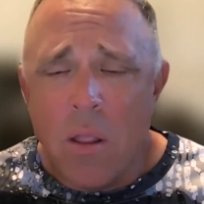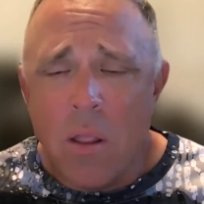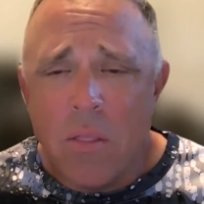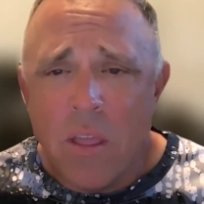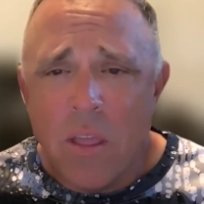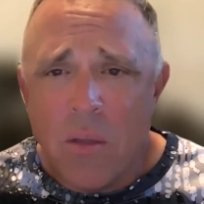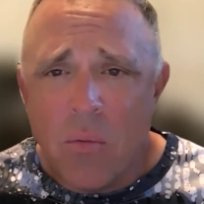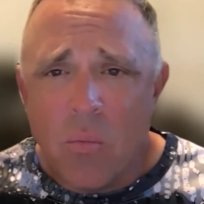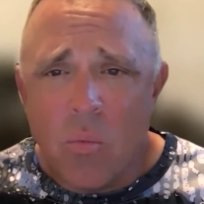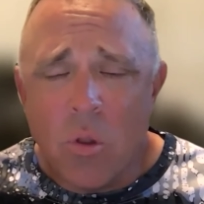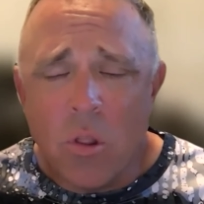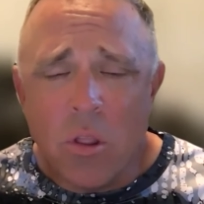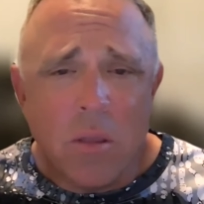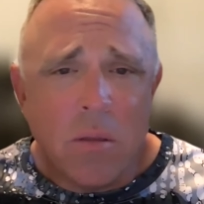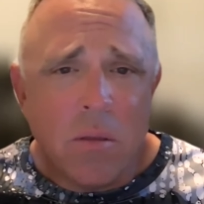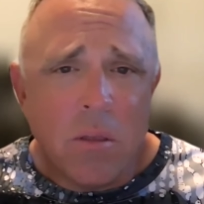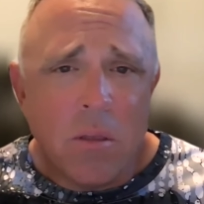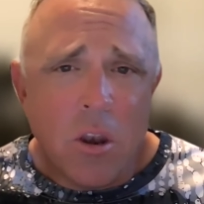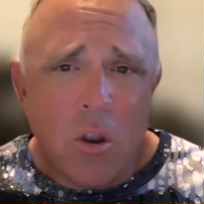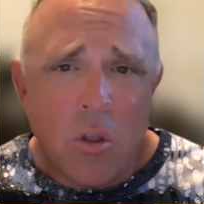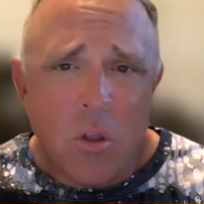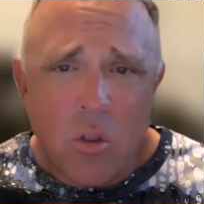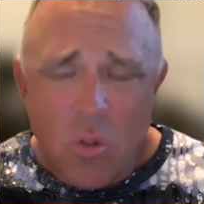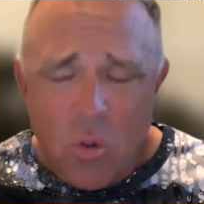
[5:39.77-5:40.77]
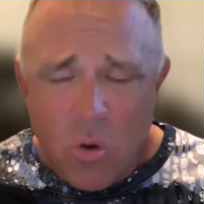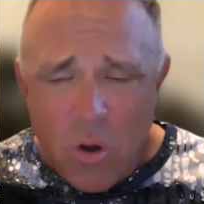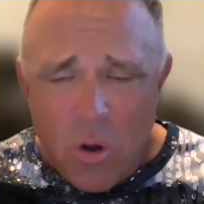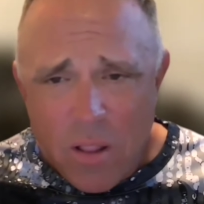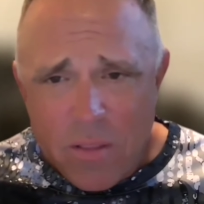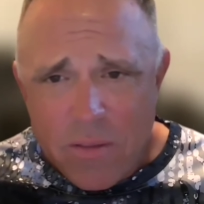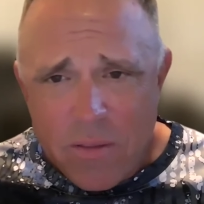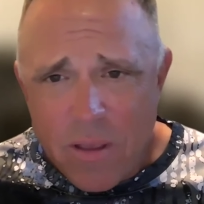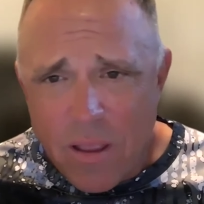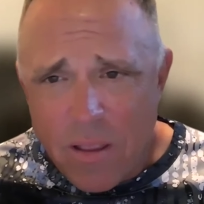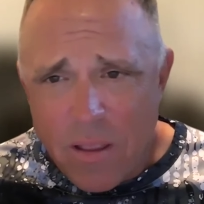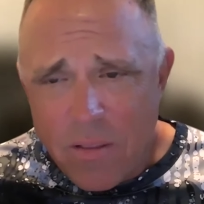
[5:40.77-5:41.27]
I think really, you learn how
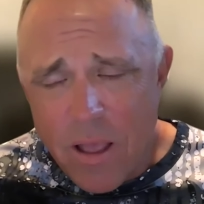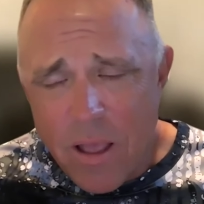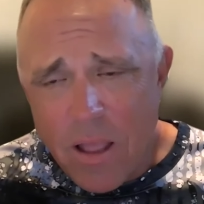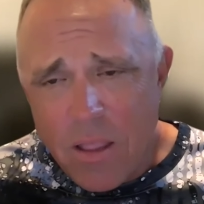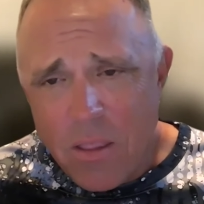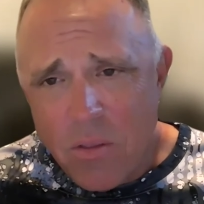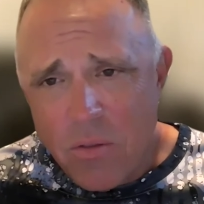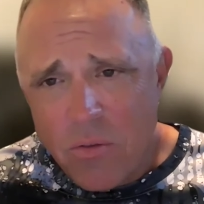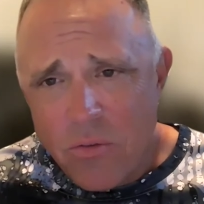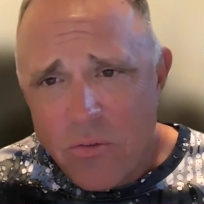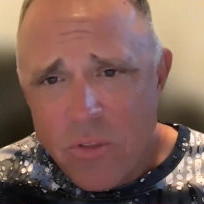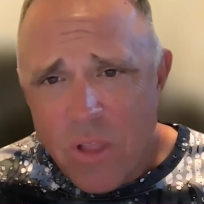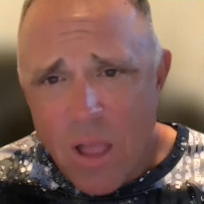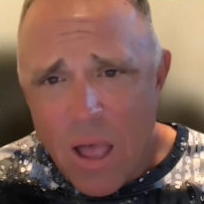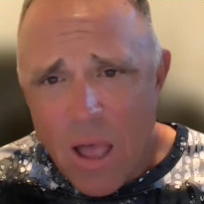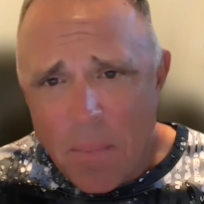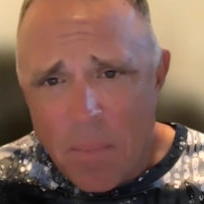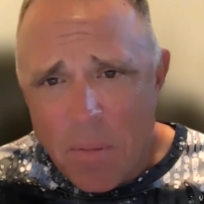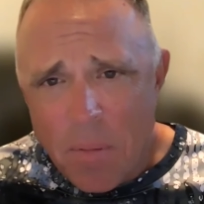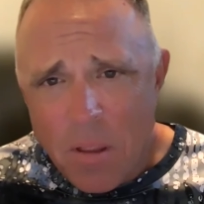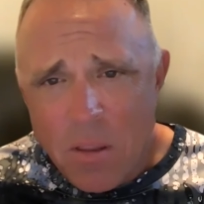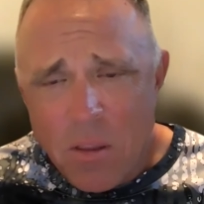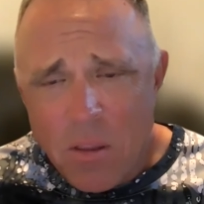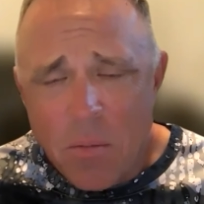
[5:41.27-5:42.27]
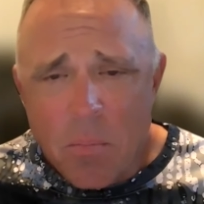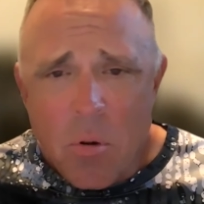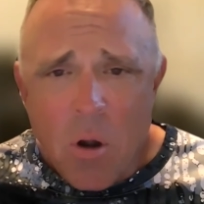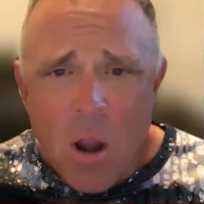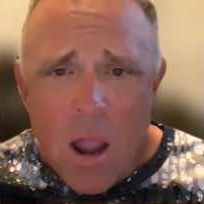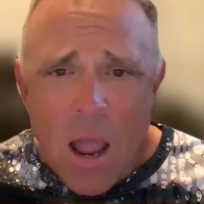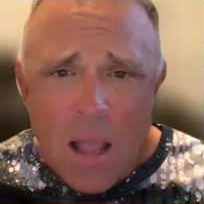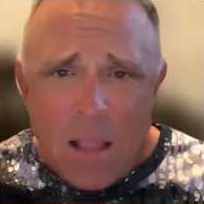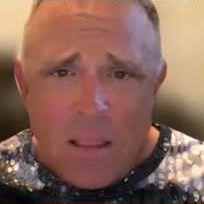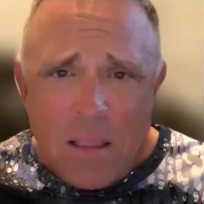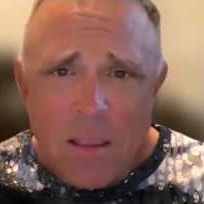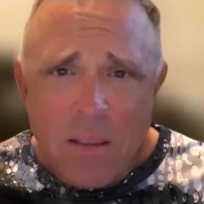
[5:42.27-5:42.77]
to tie a knot, you stop it, you
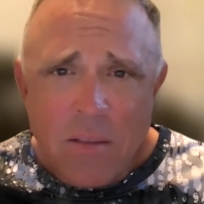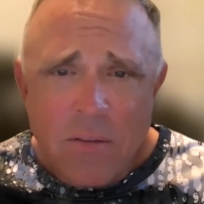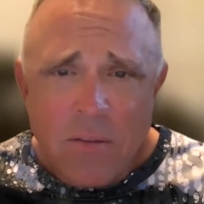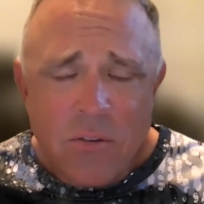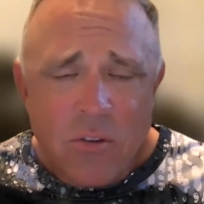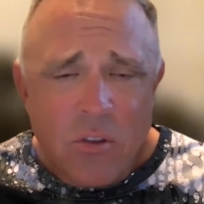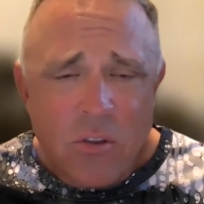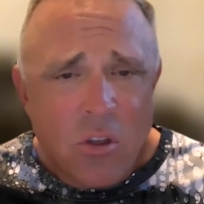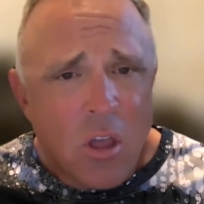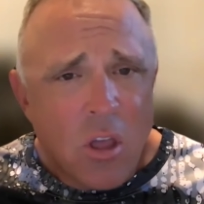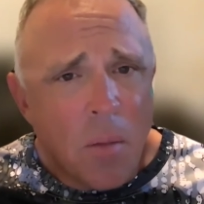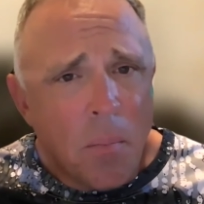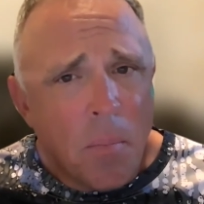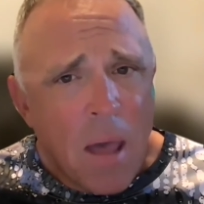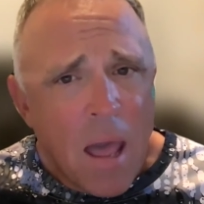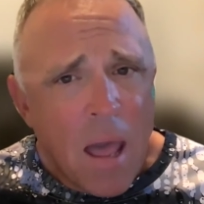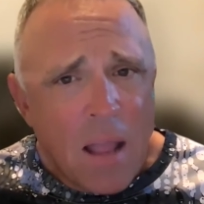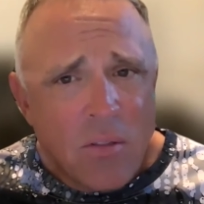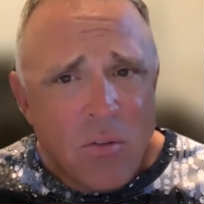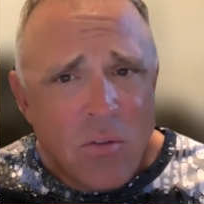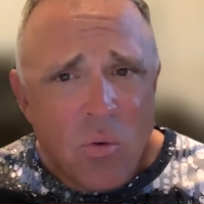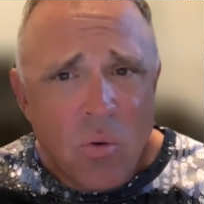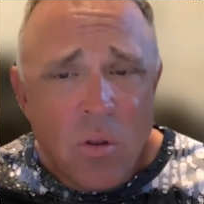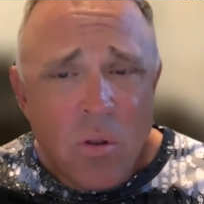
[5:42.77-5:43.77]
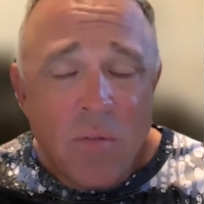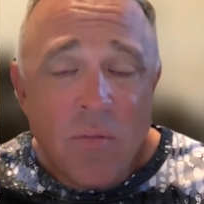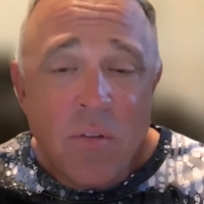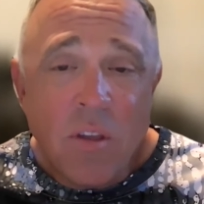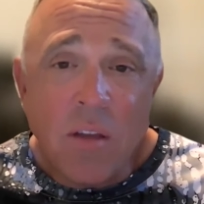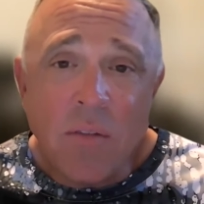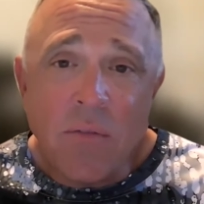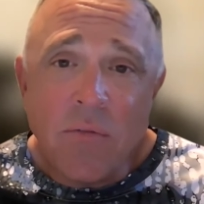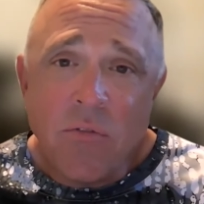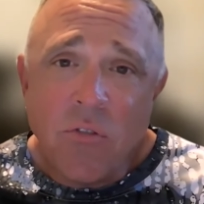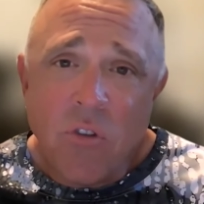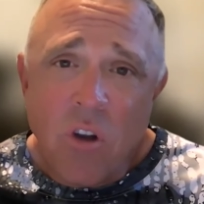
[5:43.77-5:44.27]
practice, you come back to it. If
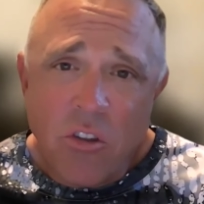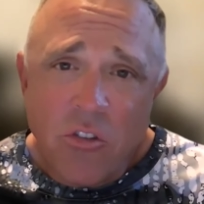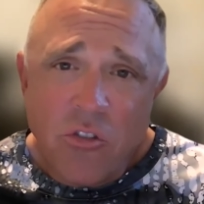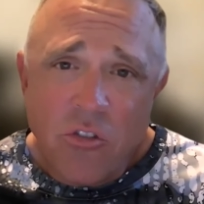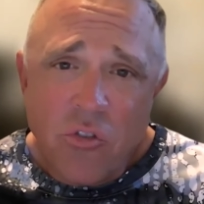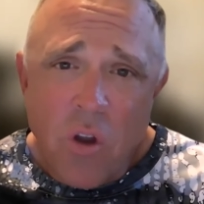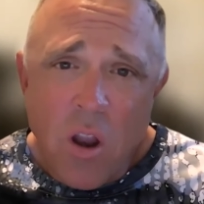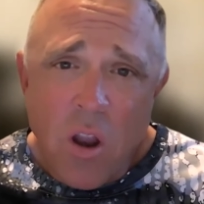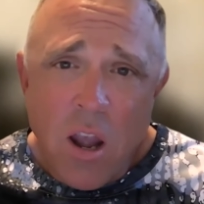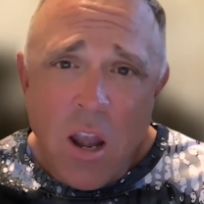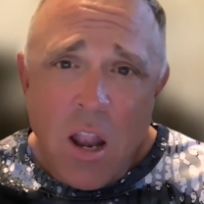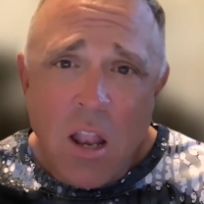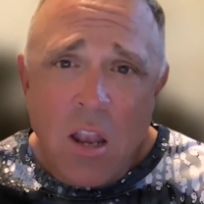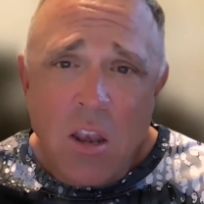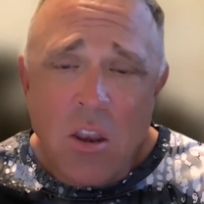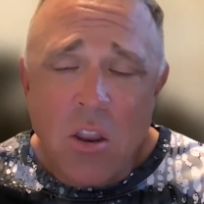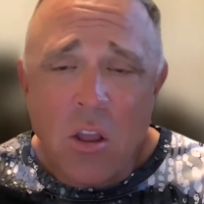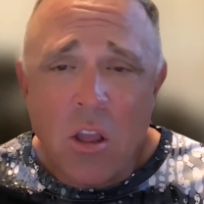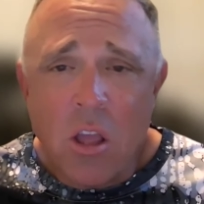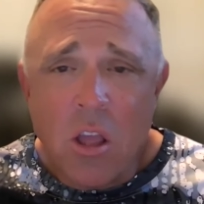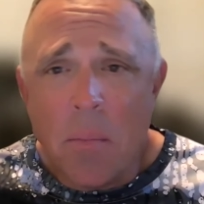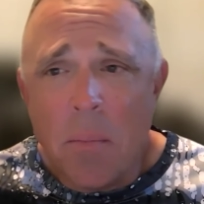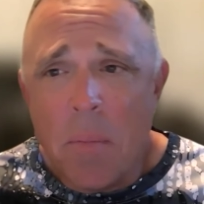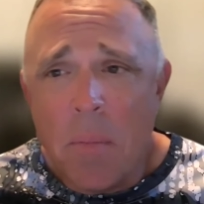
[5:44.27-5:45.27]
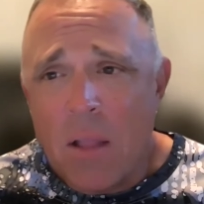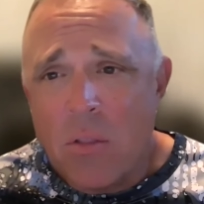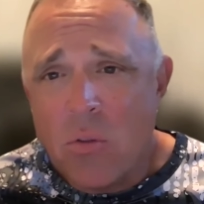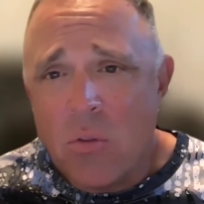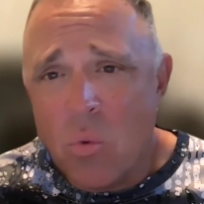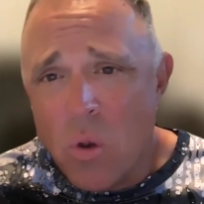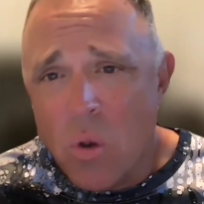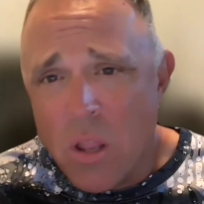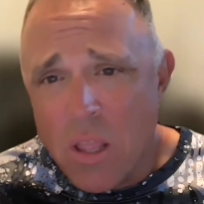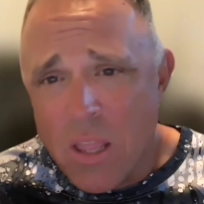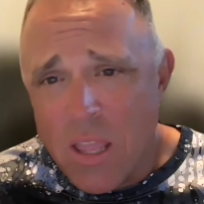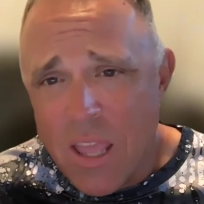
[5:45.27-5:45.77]
you get frustrated, you come back
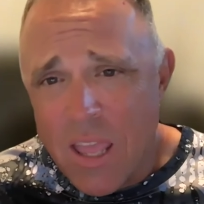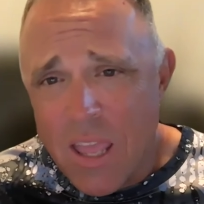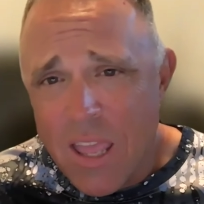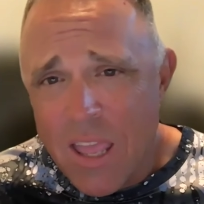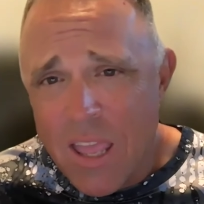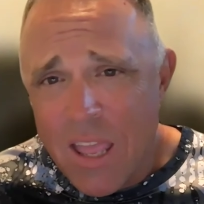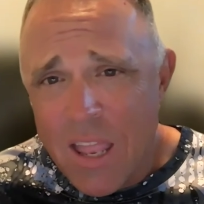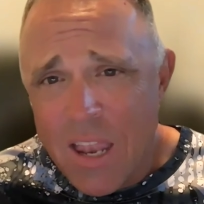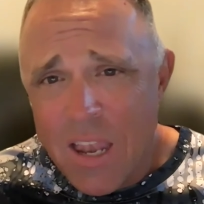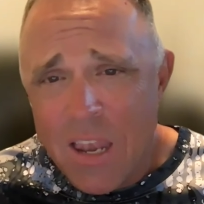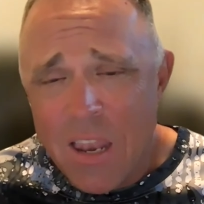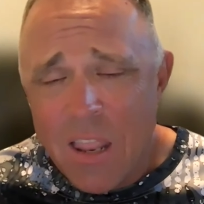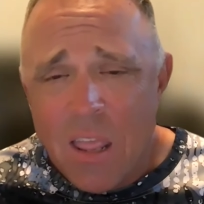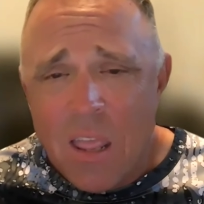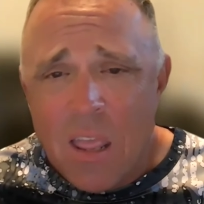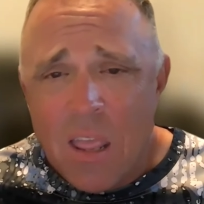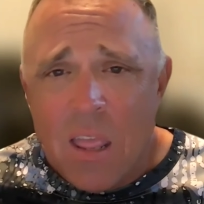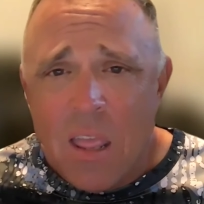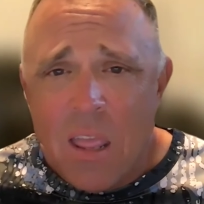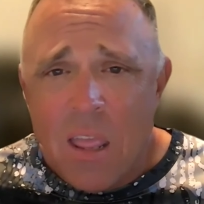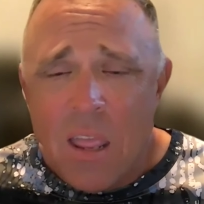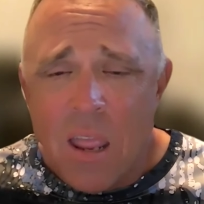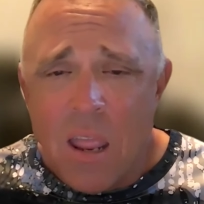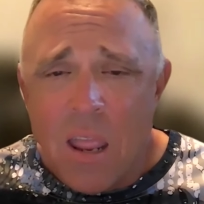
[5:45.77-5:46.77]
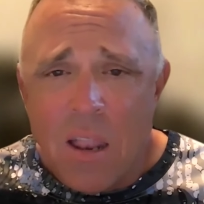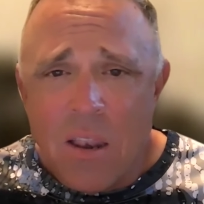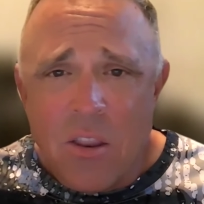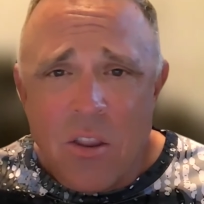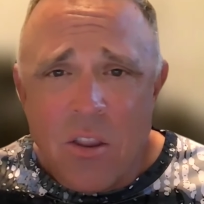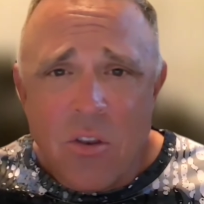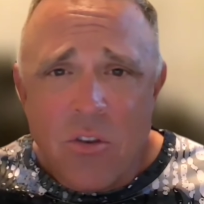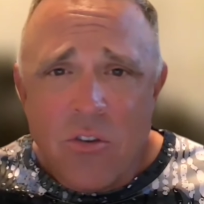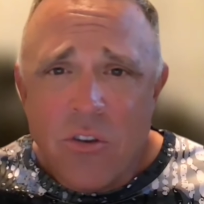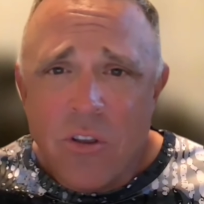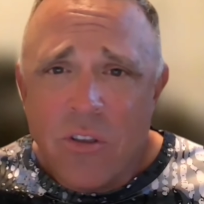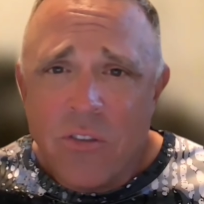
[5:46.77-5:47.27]
to it again, and
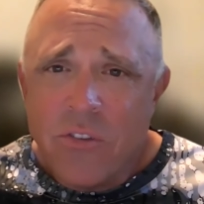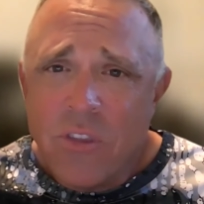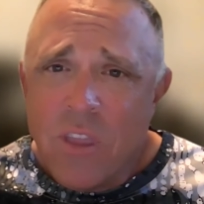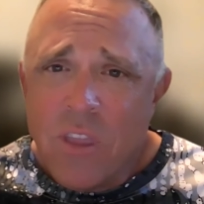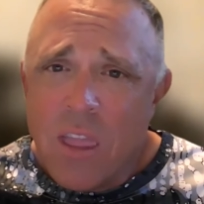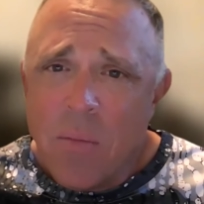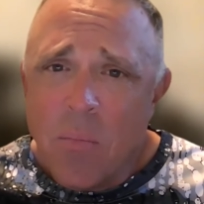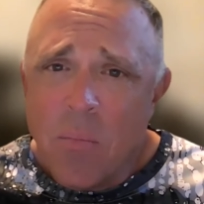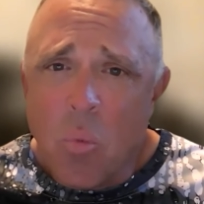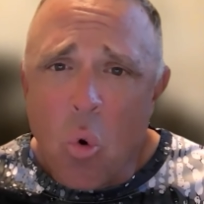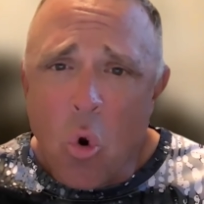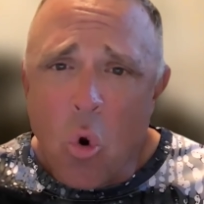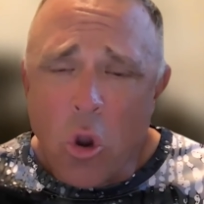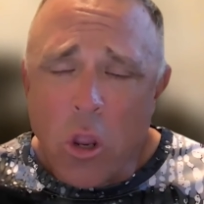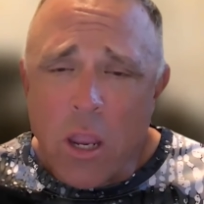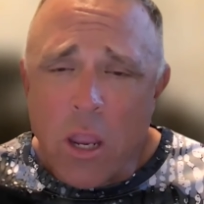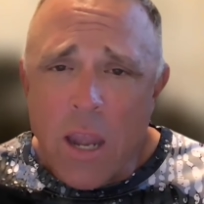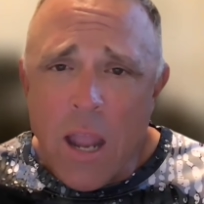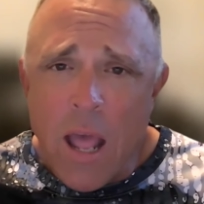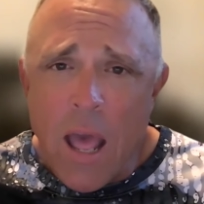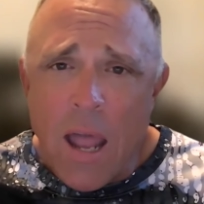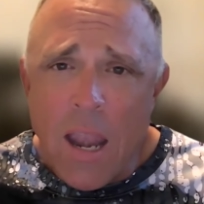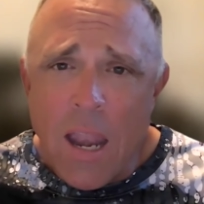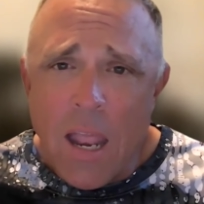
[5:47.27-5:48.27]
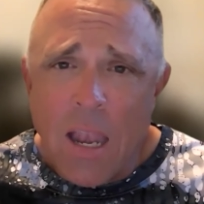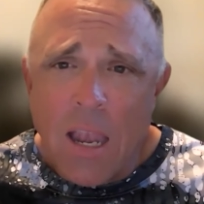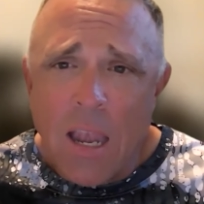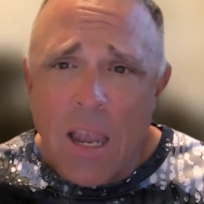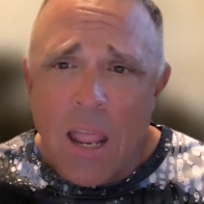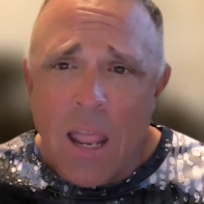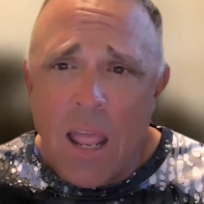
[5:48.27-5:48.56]
you just keep working at it.